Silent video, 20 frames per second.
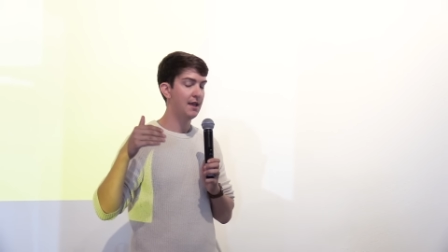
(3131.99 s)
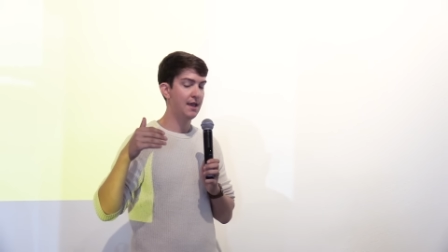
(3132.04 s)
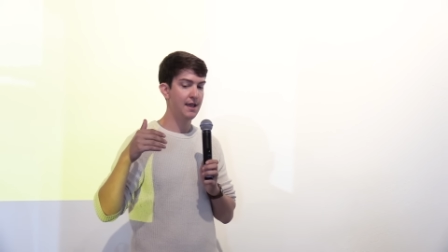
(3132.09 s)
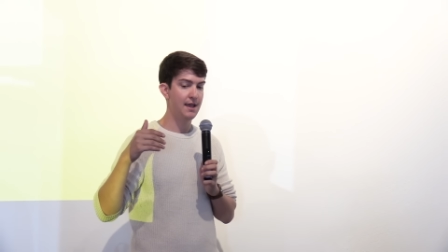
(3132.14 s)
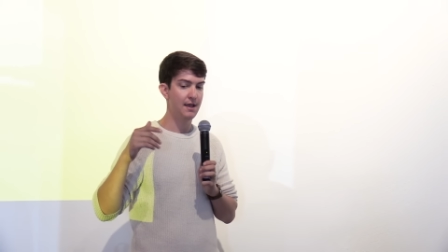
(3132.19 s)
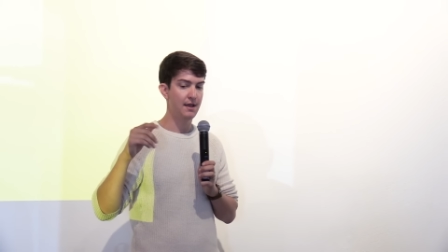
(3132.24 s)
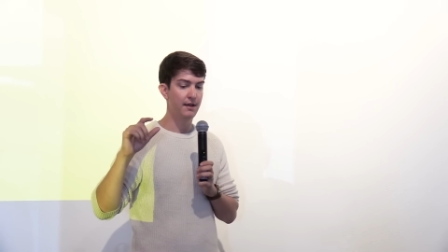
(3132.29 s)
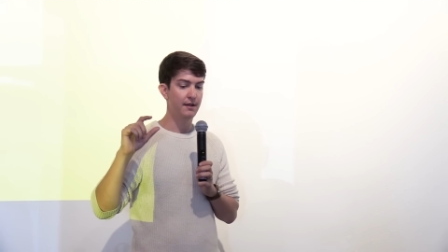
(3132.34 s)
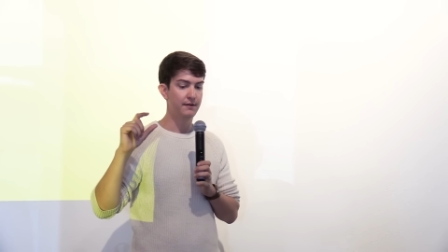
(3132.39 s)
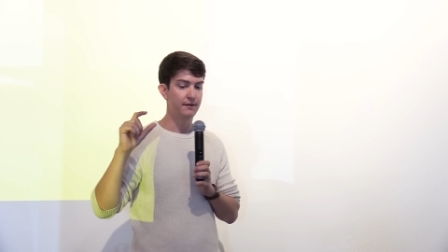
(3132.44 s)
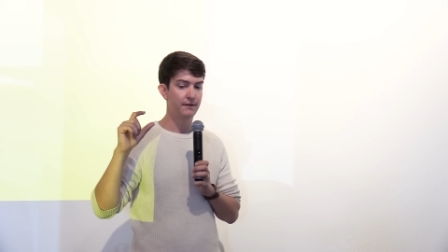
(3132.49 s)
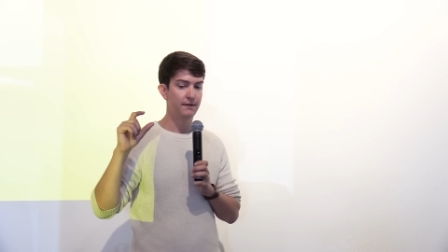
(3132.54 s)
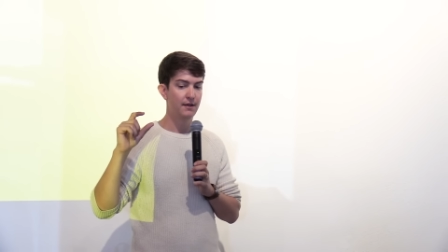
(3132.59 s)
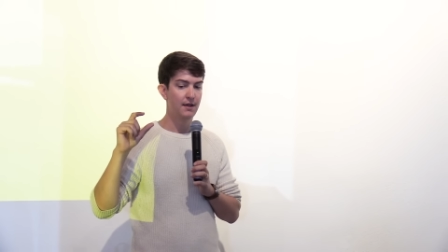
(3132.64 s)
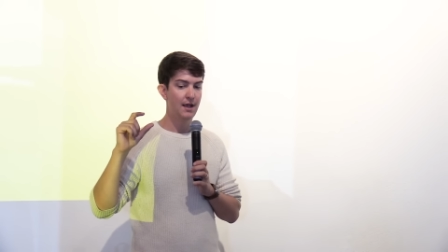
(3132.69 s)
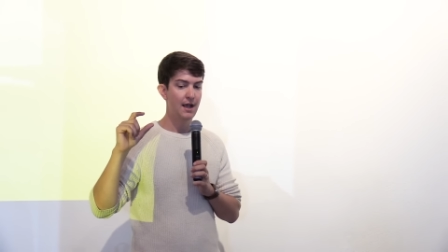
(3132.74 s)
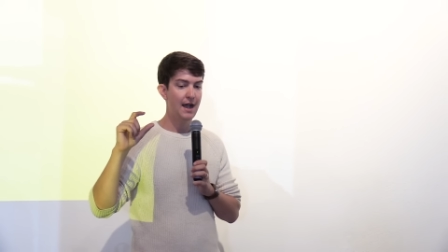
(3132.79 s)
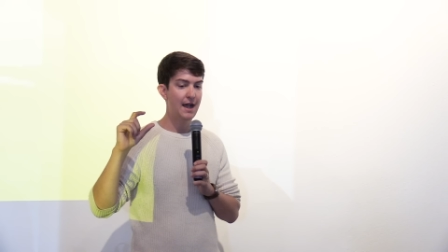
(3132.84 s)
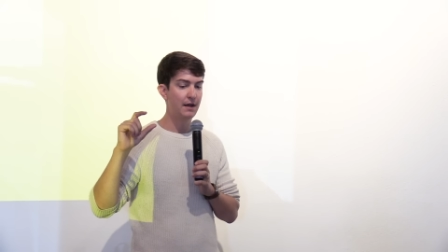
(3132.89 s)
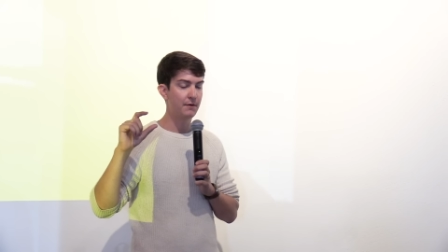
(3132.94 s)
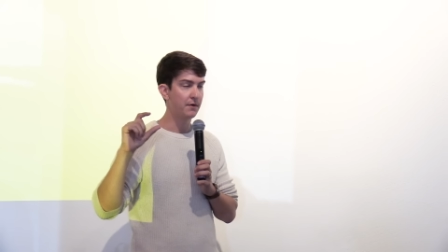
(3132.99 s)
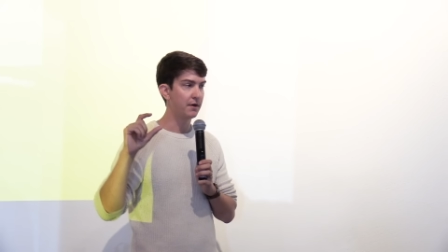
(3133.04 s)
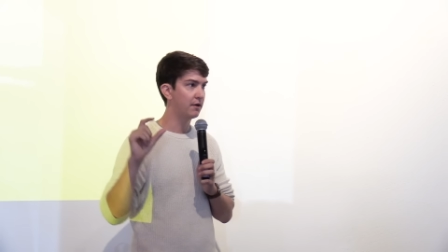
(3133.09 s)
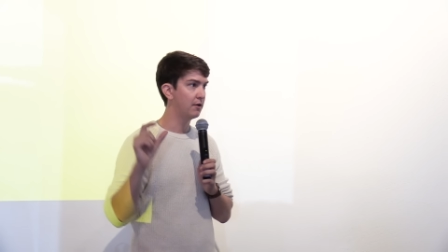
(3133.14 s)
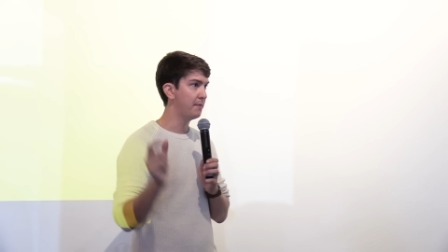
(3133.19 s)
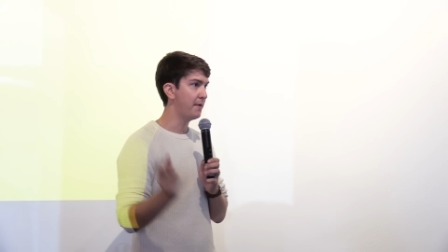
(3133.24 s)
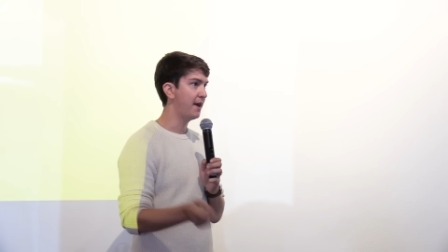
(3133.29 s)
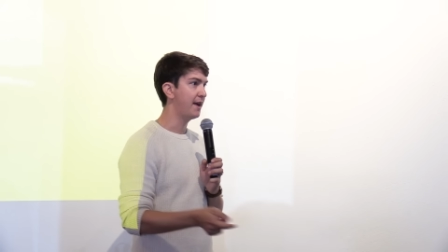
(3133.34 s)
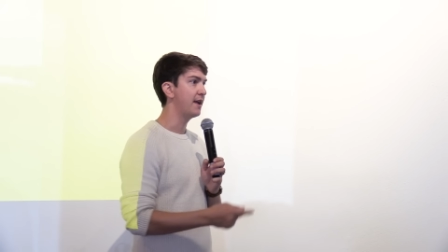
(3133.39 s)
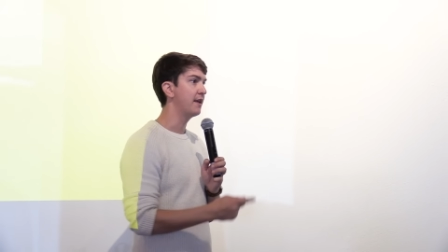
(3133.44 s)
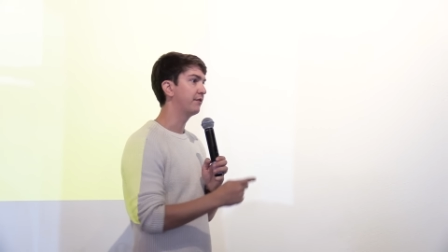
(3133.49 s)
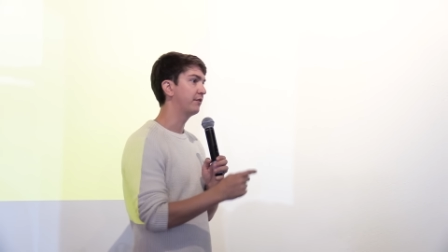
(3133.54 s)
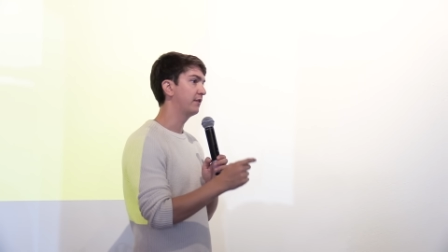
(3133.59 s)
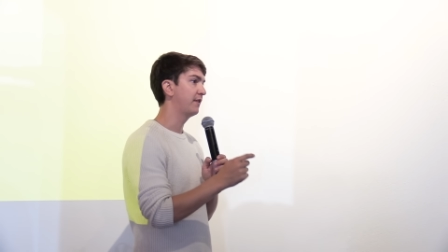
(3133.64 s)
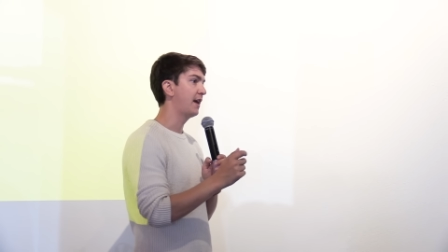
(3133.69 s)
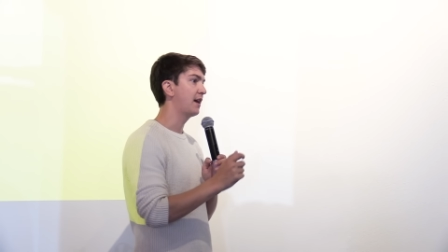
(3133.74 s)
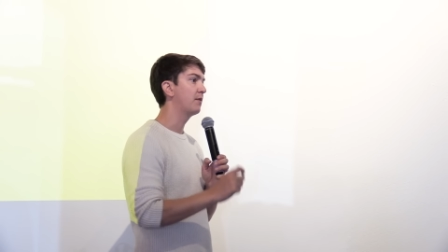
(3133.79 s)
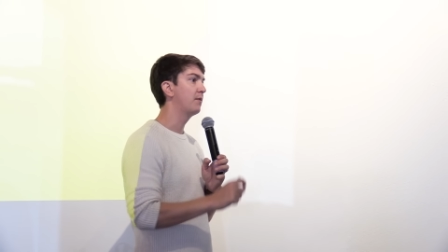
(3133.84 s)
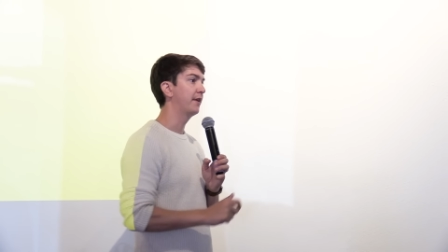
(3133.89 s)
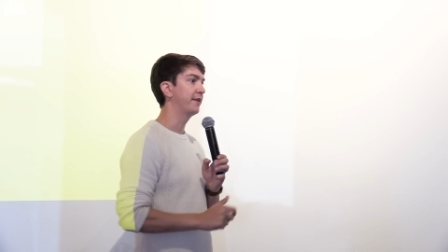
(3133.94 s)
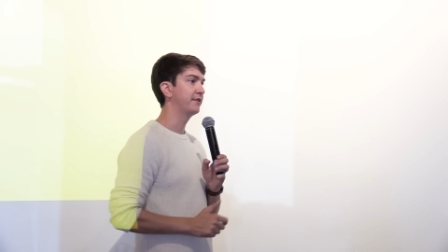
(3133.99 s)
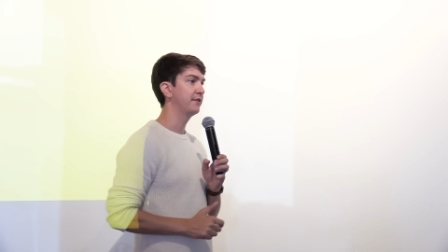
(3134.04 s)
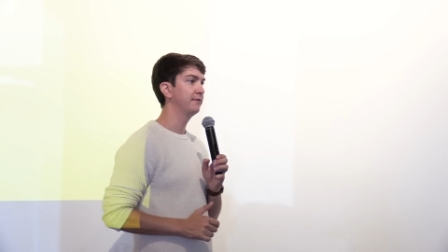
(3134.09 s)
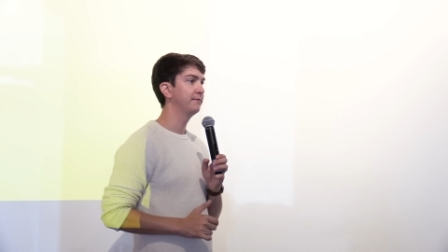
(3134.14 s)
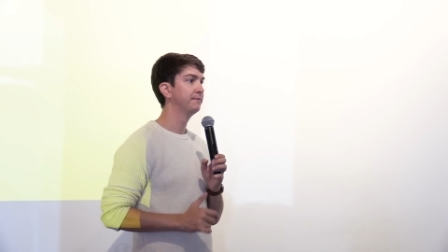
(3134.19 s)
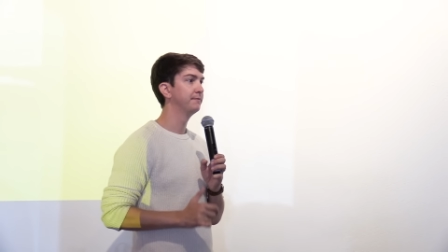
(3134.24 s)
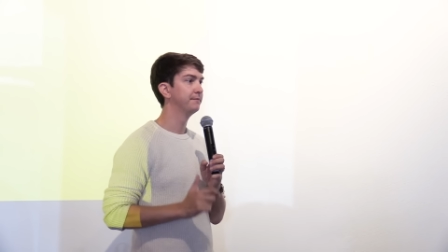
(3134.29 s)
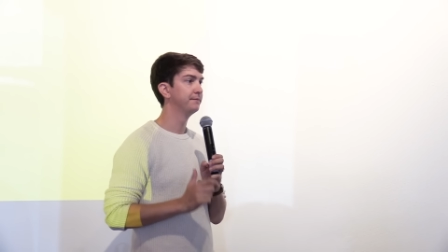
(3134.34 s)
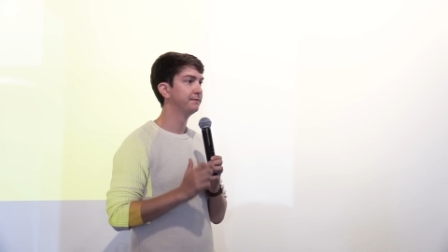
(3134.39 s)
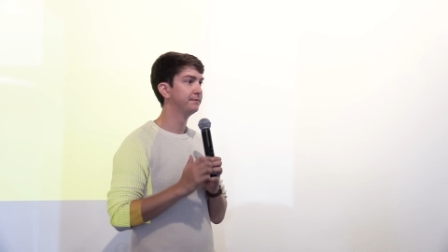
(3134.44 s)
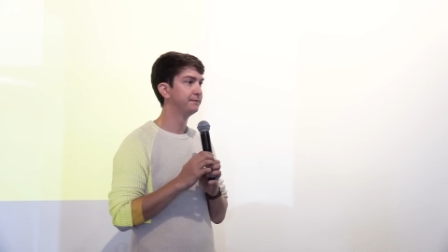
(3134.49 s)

And how do I go about answering that question?